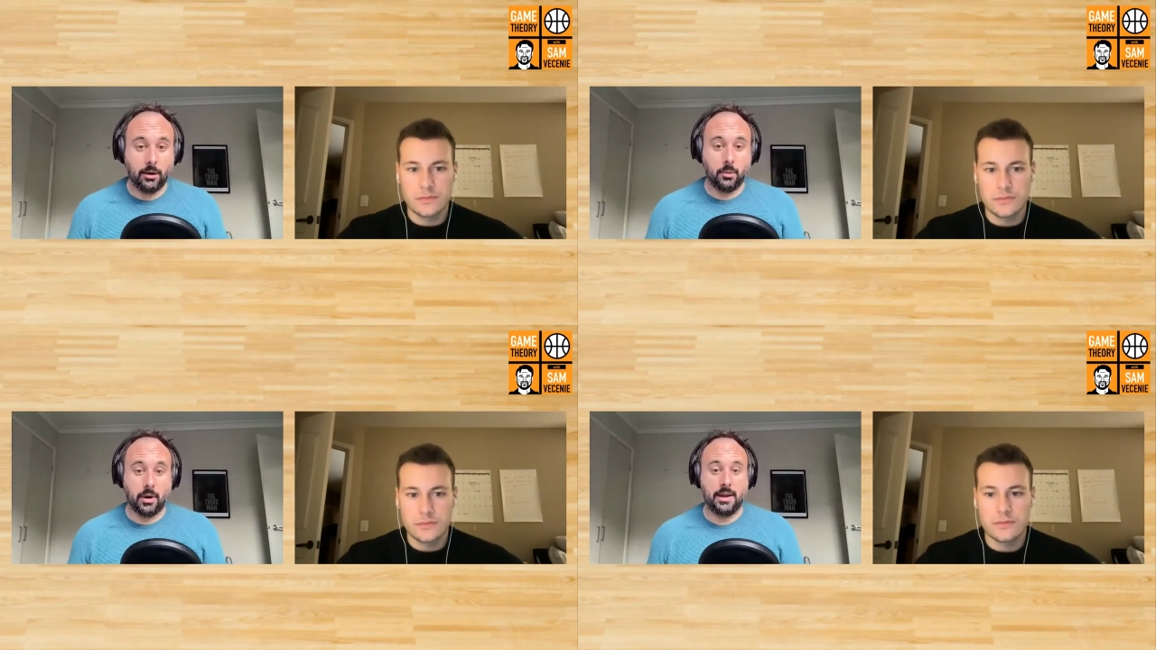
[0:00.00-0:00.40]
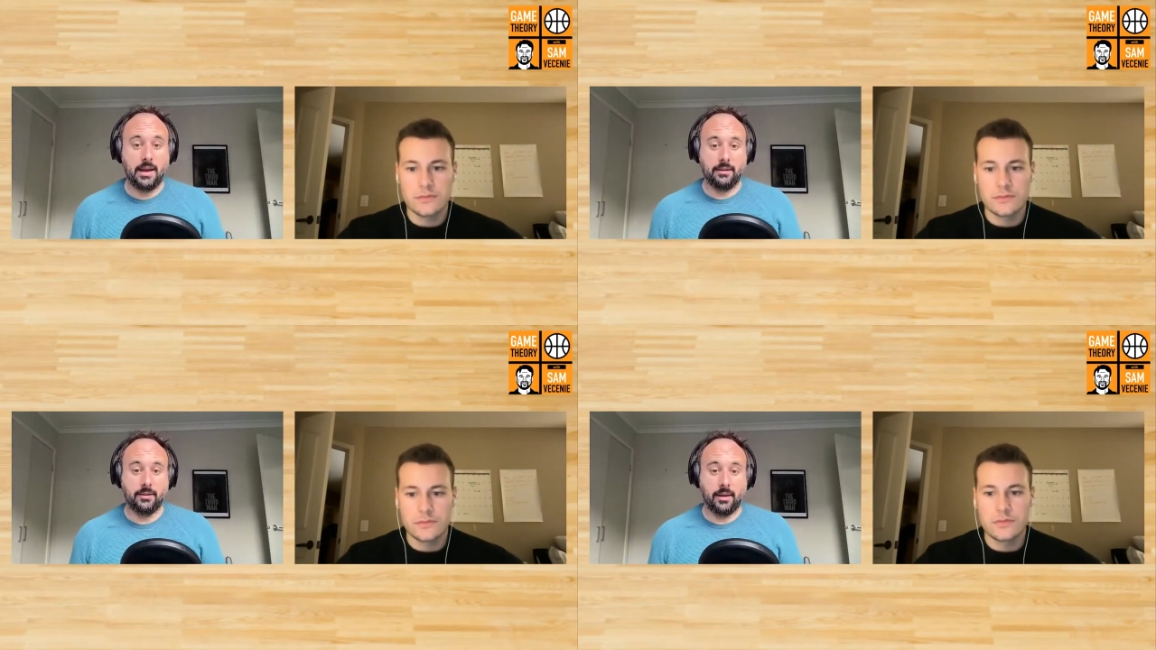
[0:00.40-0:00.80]
Speaker 1: where he
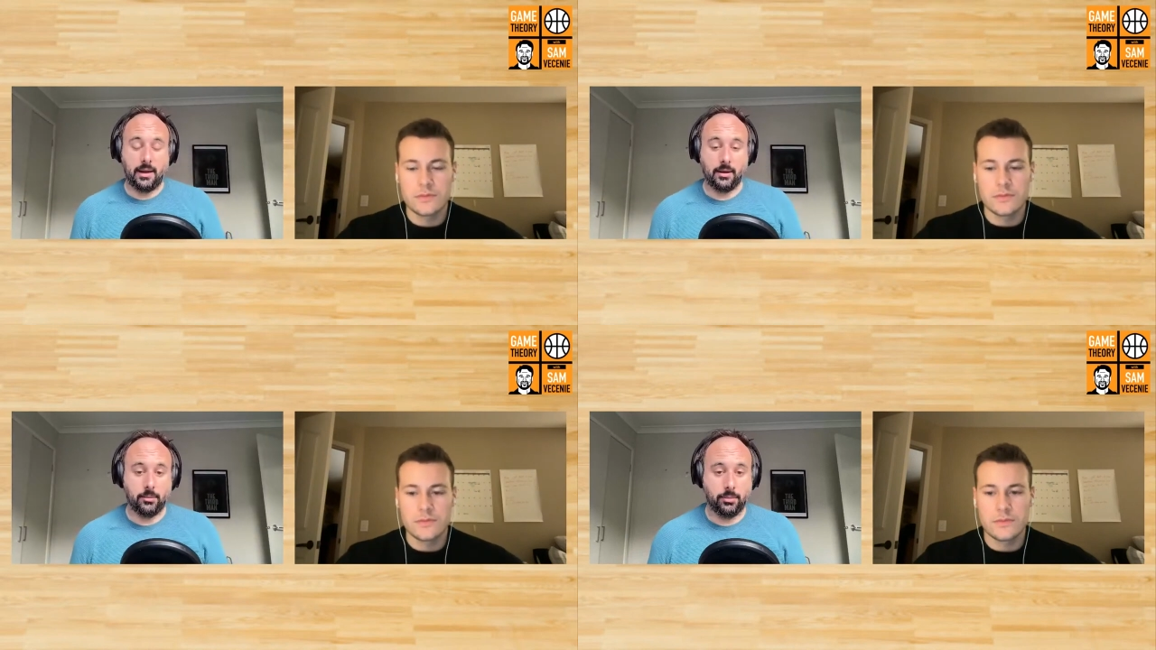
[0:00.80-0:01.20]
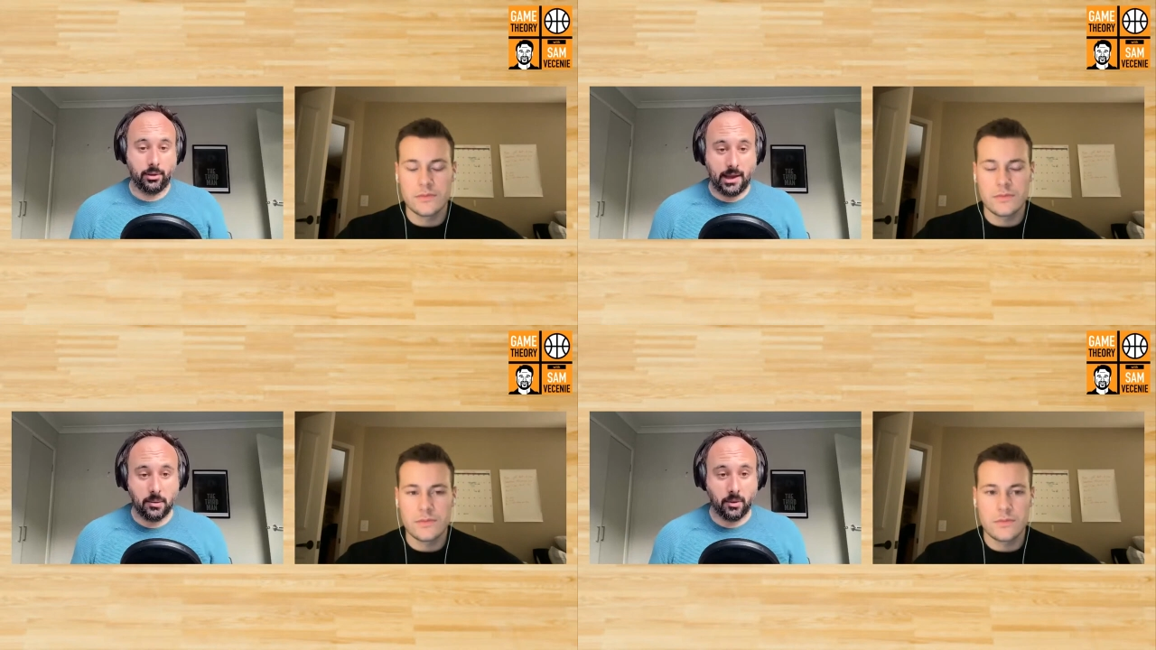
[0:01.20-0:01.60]
has to like
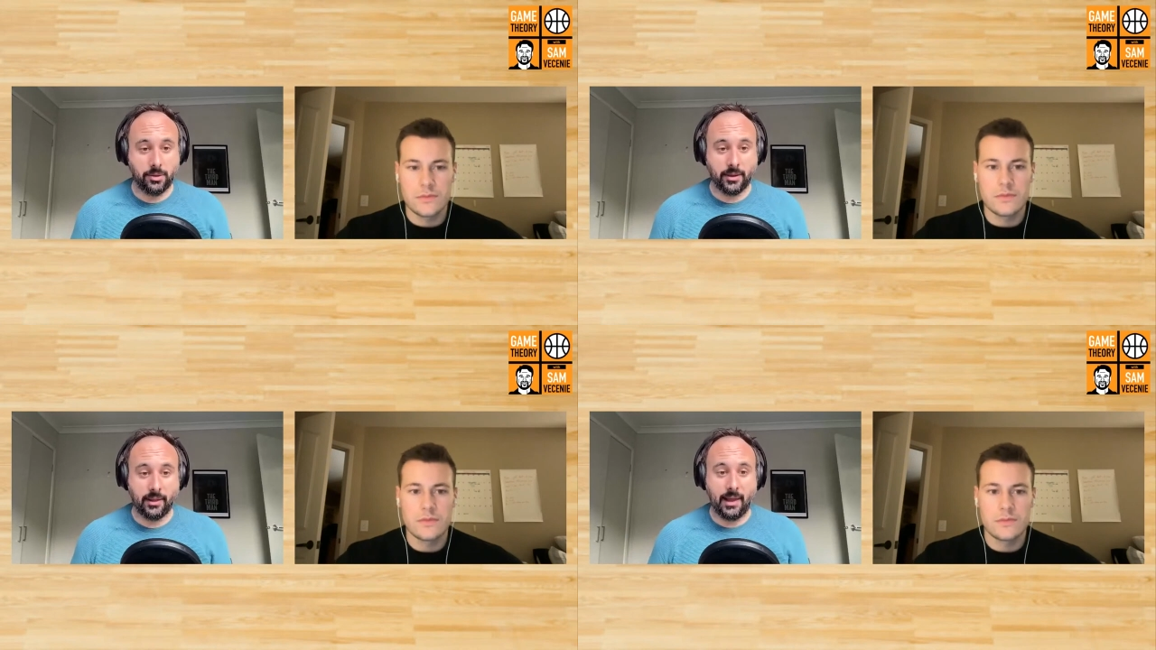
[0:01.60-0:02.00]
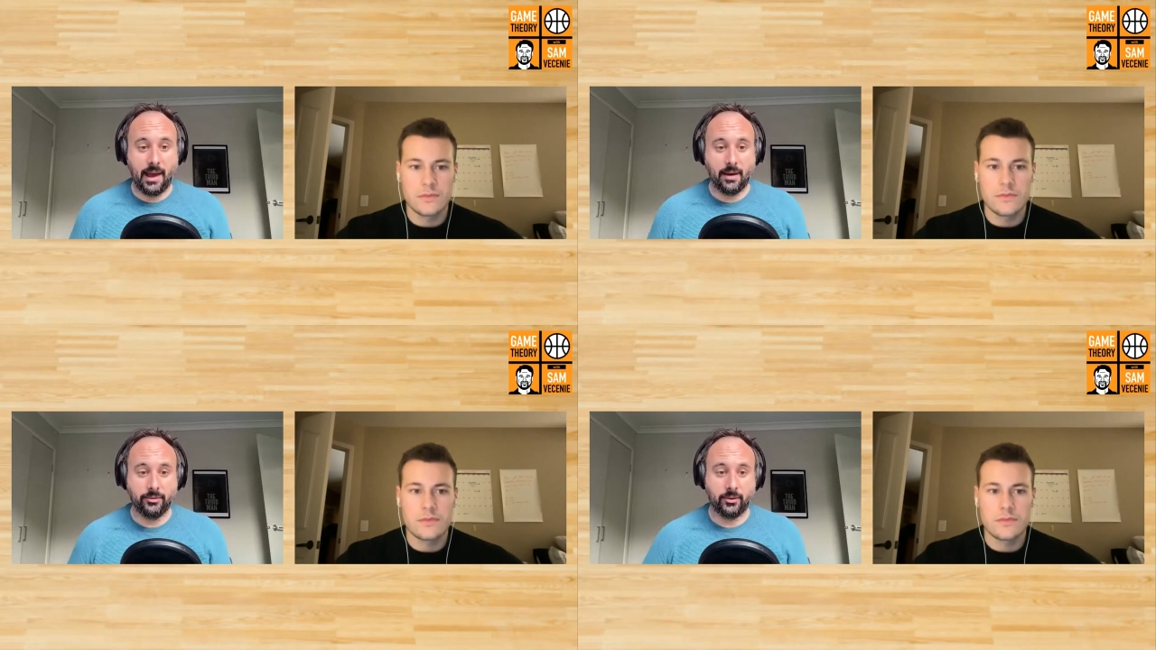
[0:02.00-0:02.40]
plant with the
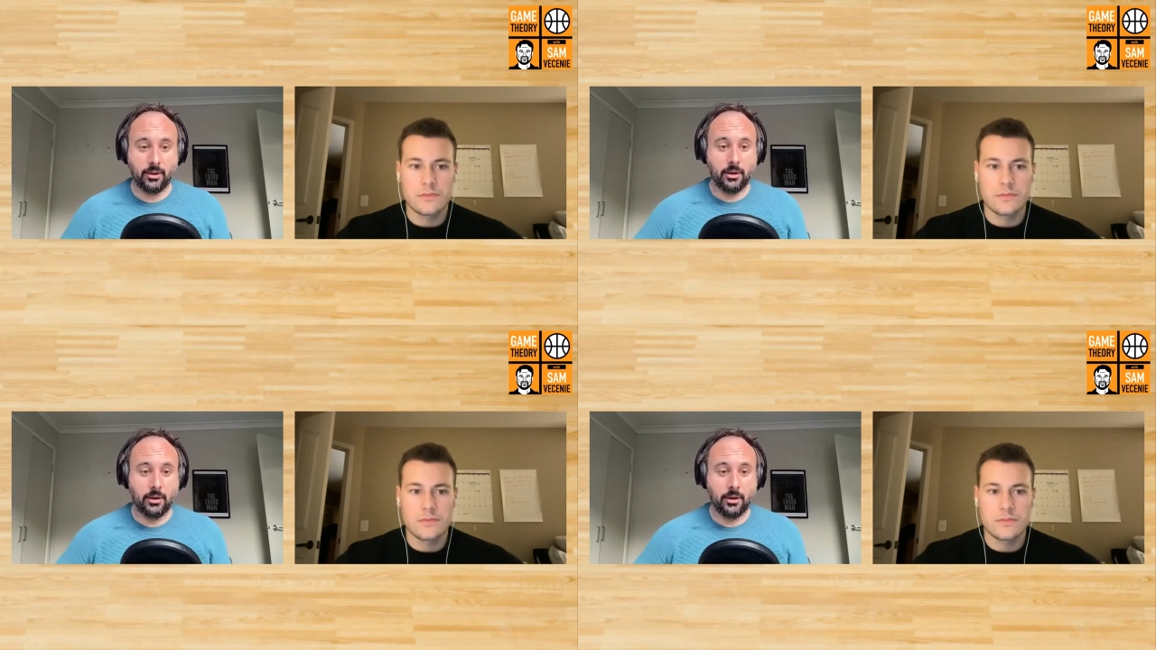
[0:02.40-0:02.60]
left,